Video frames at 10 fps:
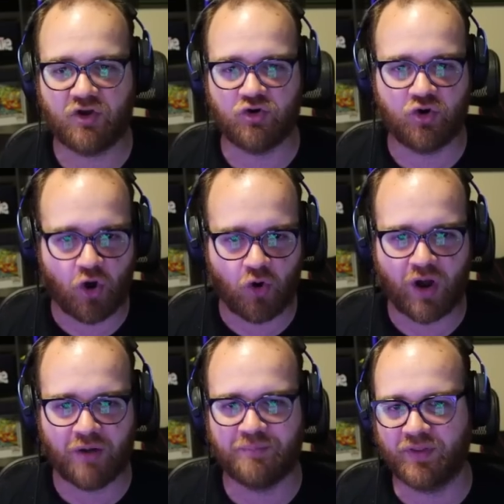no
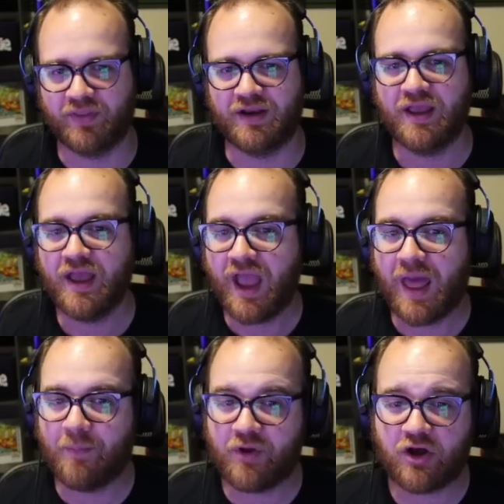ability.
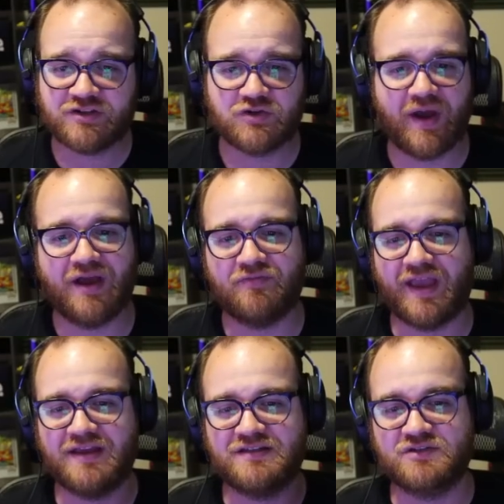And then we also have
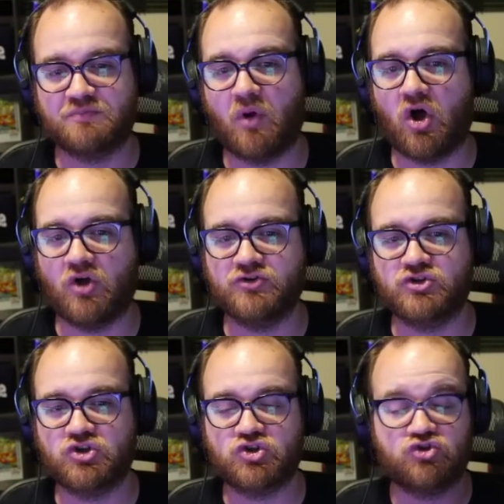a small
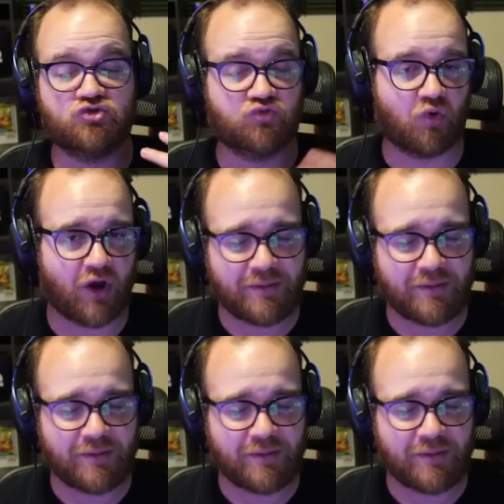destroy